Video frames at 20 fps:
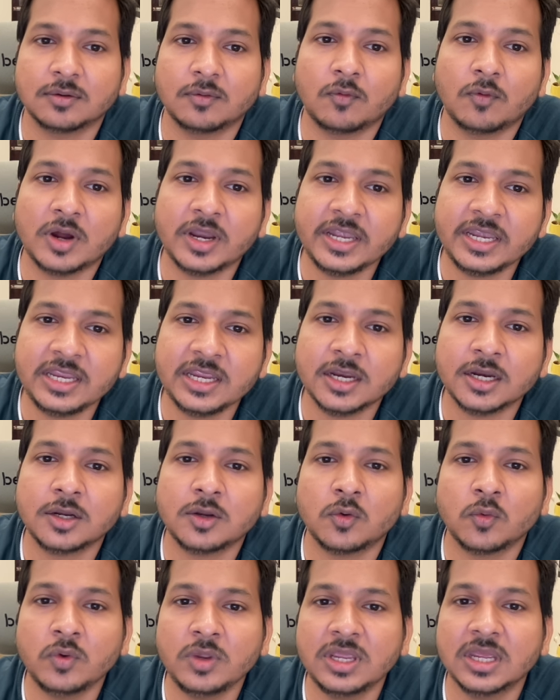1 year,
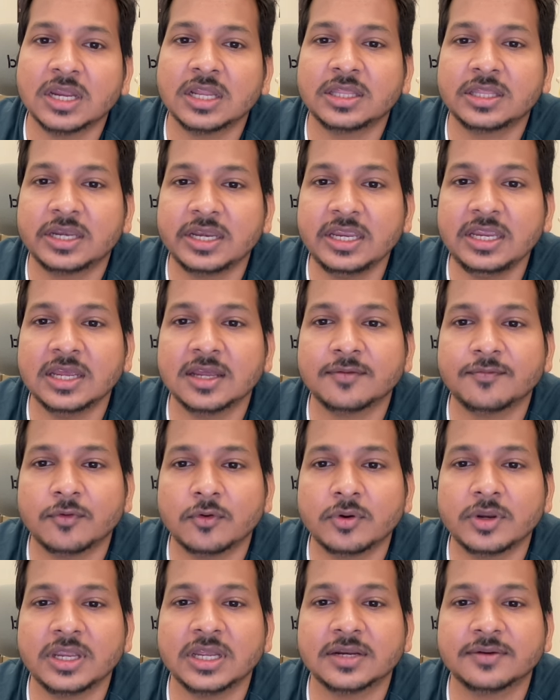2 year, 3 year,
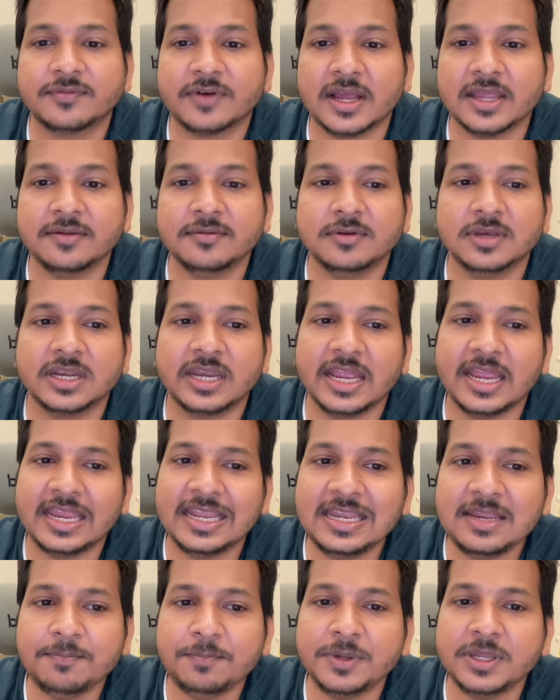4 year, 5 year,
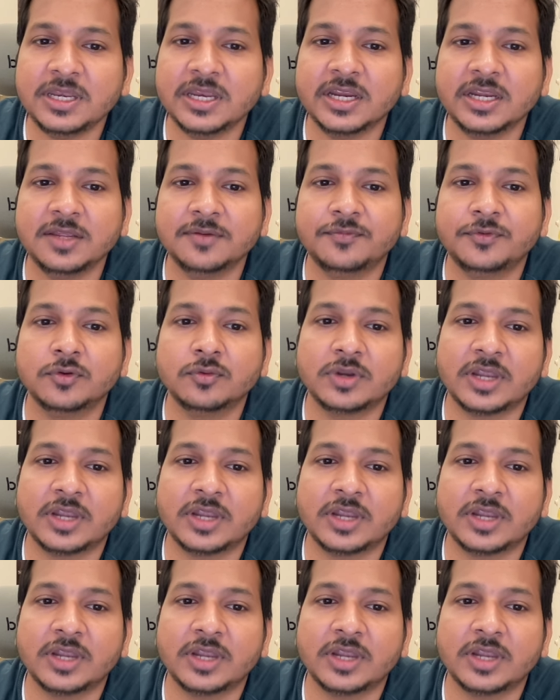any period if you